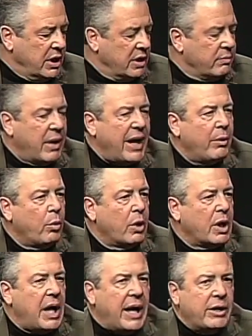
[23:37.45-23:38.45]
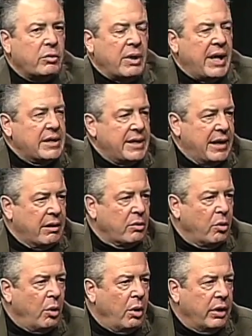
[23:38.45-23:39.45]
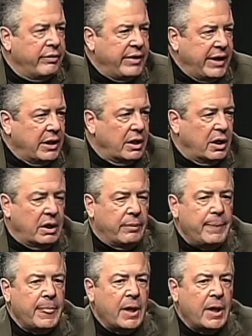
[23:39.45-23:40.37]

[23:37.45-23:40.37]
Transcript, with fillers: In my work, I grind down all the uh,